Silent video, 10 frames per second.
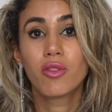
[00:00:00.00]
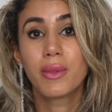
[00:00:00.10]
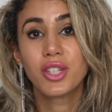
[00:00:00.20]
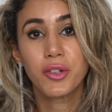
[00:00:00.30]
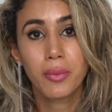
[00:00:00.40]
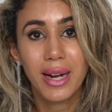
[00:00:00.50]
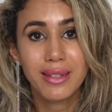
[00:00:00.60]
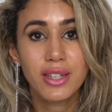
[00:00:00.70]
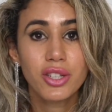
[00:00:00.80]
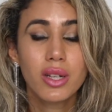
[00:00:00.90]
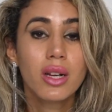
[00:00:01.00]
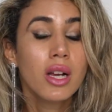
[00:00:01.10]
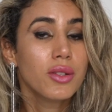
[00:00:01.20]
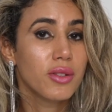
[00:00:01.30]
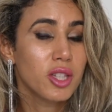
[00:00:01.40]
from the general practitioner
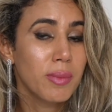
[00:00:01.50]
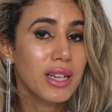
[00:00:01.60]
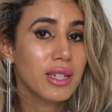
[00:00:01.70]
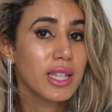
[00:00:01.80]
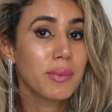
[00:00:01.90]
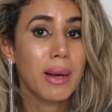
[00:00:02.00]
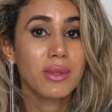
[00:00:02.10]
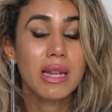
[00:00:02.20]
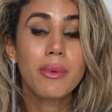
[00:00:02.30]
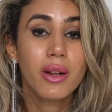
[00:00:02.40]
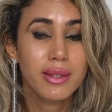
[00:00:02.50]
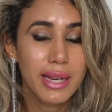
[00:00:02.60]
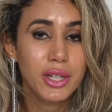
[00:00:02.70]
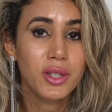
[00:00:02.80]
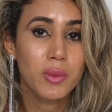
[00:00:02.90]
to the specialist, perhaps an
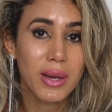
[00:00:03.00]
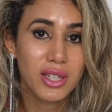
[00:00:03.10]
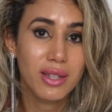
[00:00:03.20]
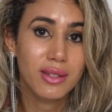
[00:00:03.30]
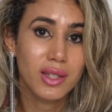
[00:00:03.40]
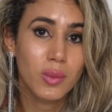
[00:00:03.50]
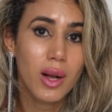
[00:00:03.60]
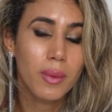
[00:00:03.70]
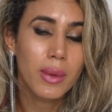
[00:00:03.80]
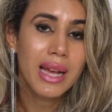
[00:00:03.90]
immunisation specialist as well.